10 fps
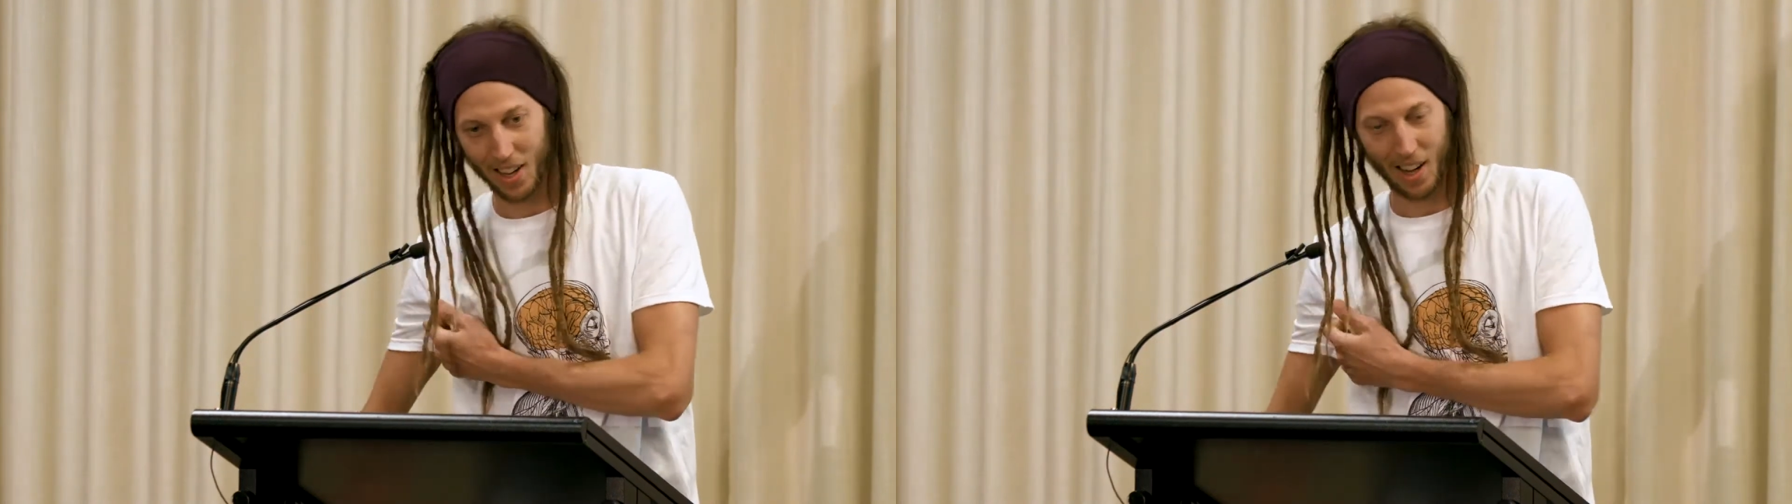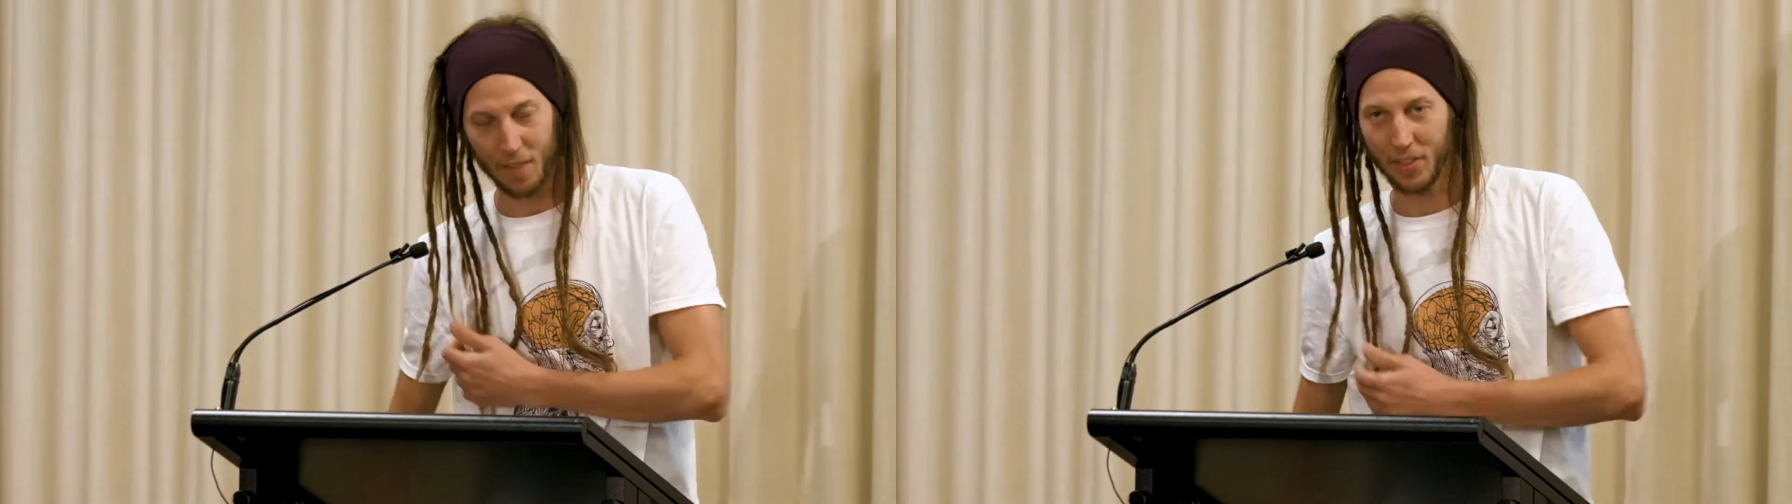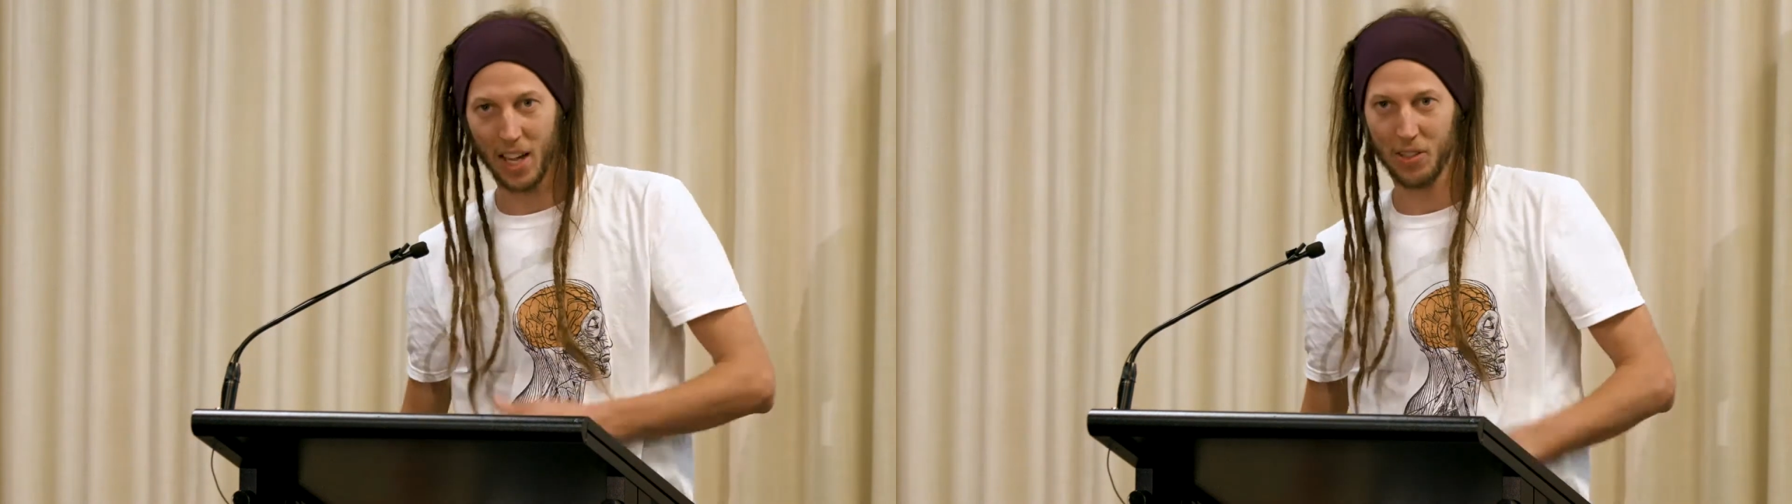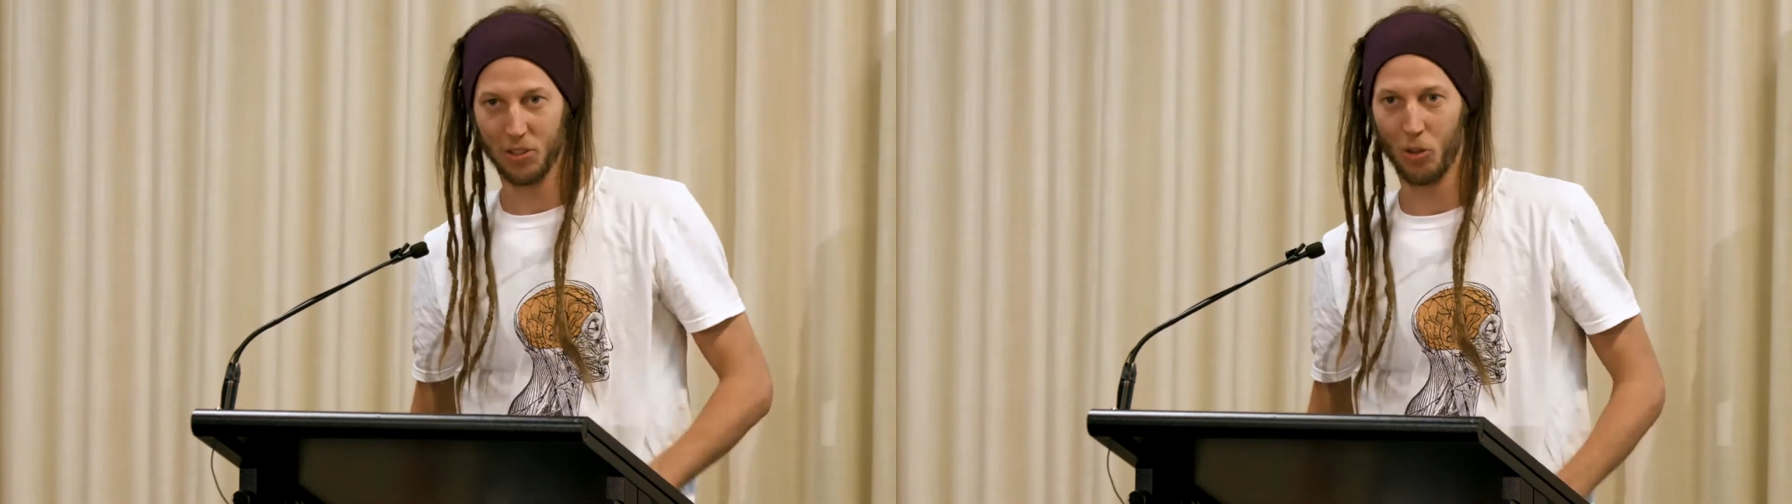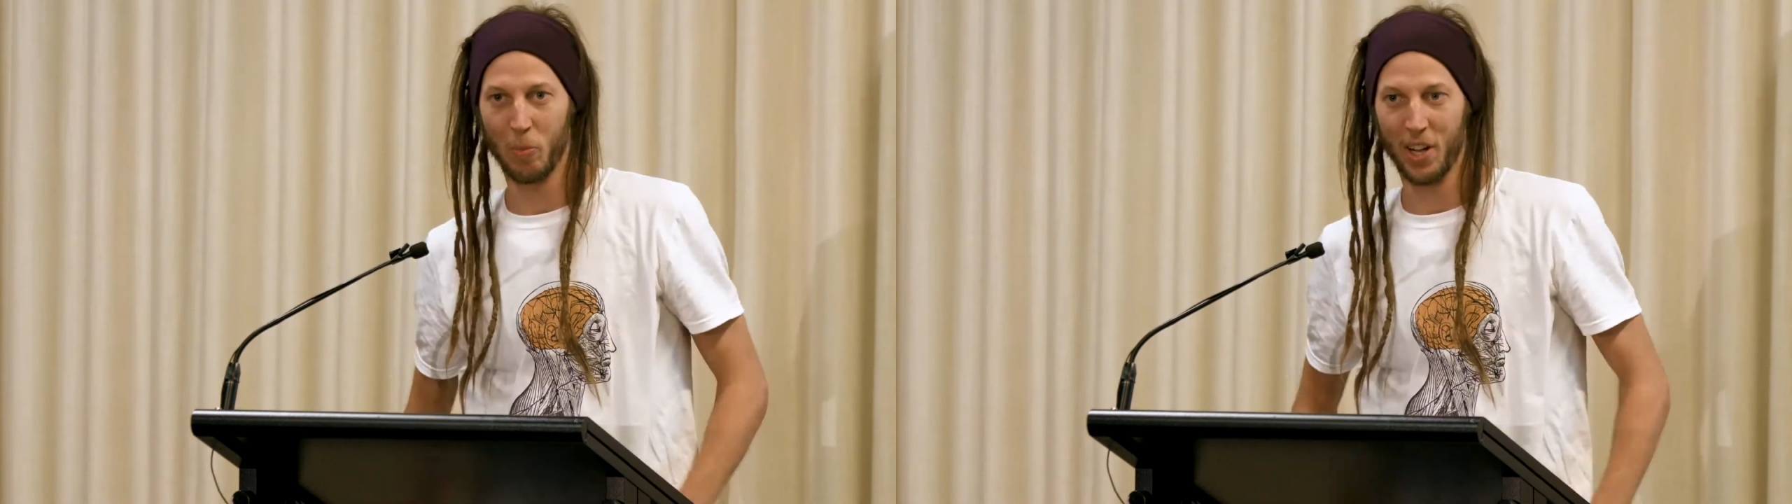I've gained
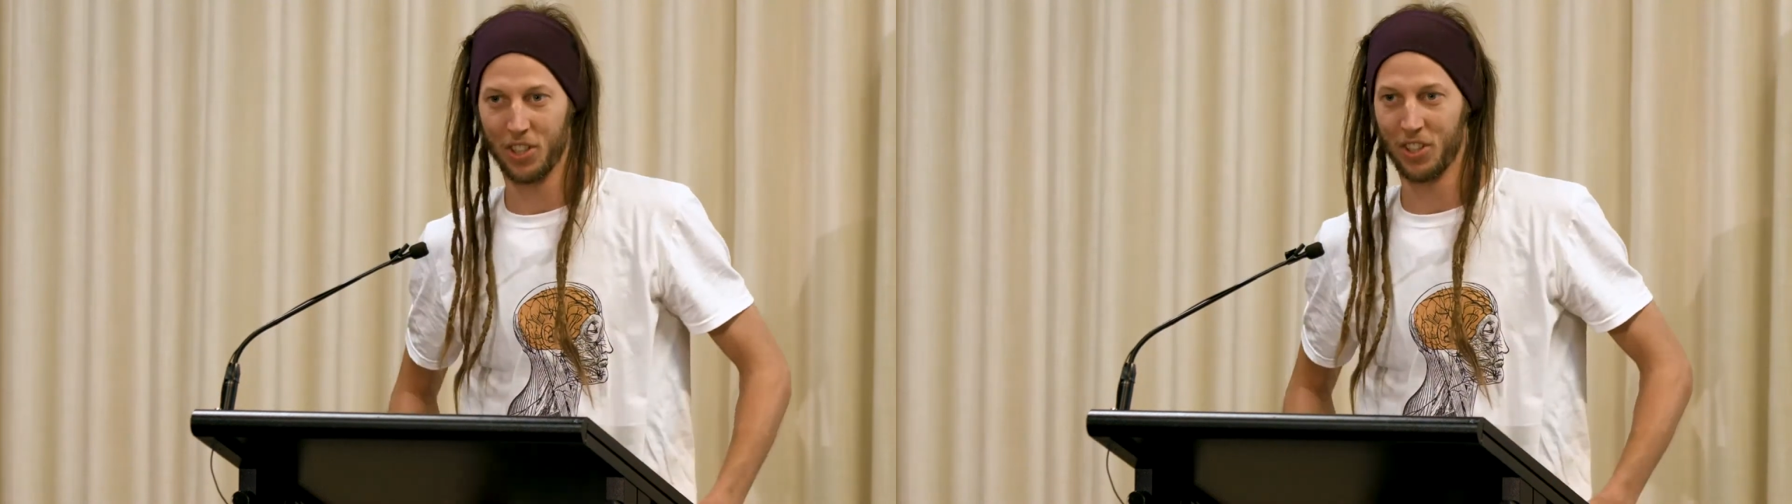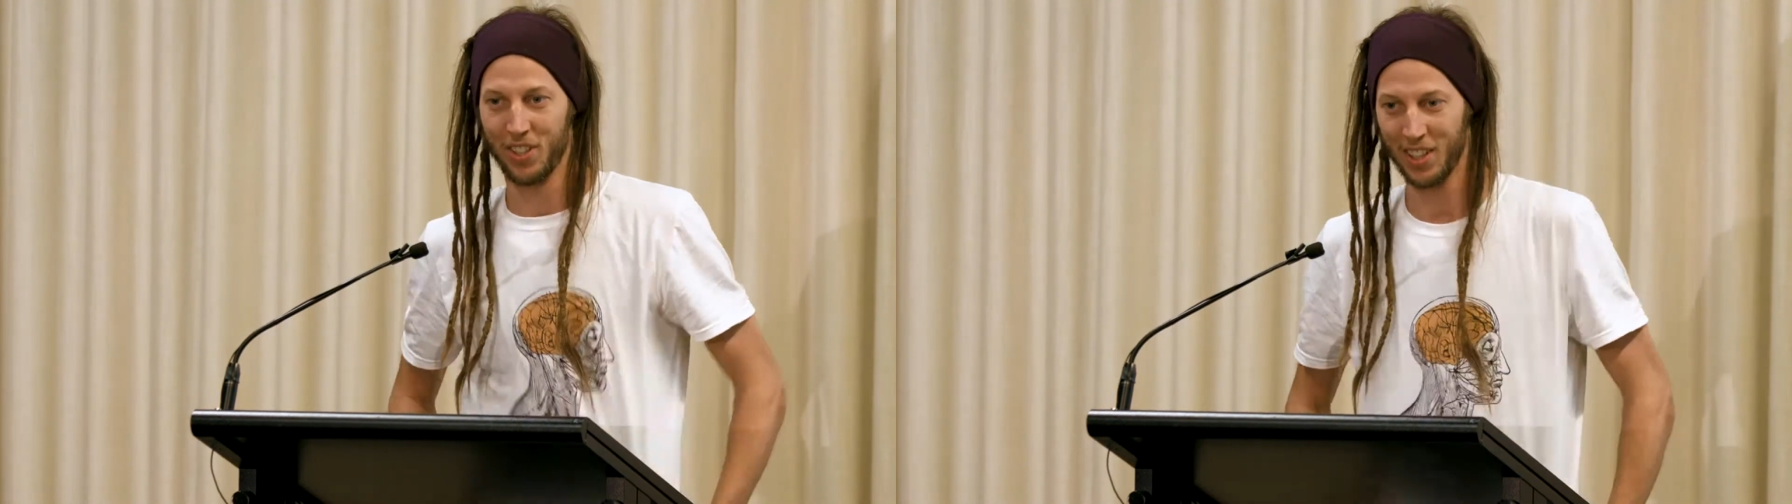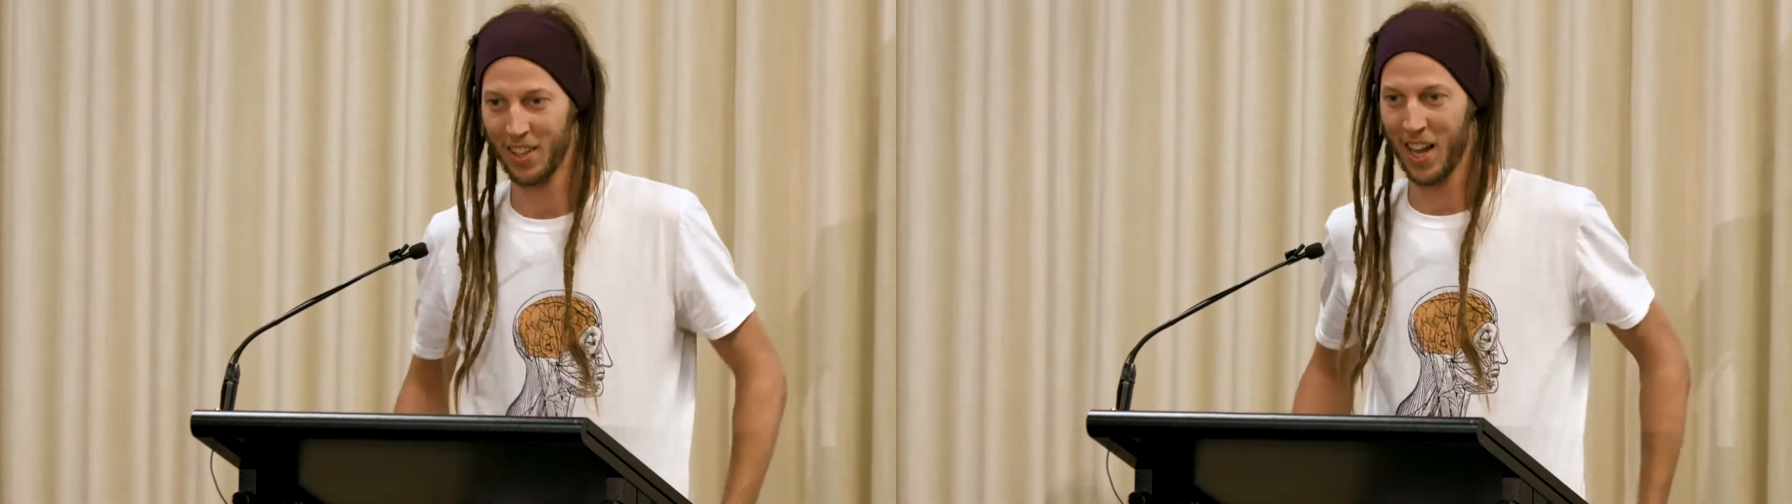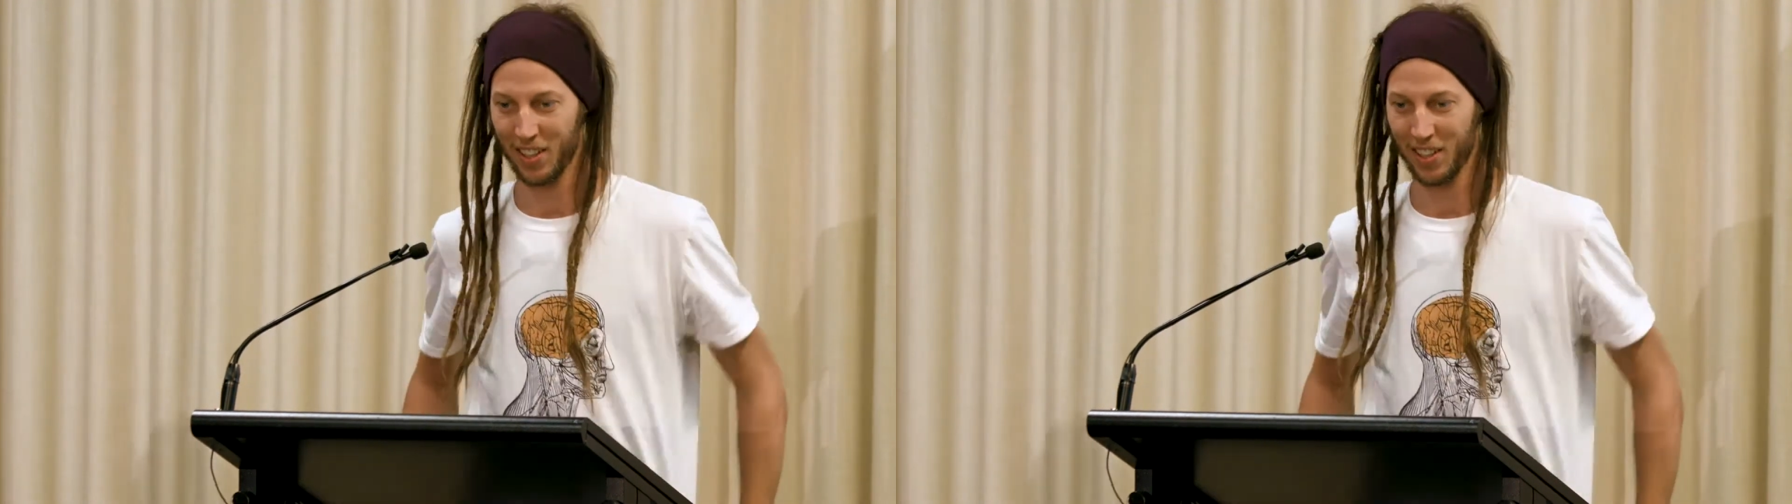so much in that,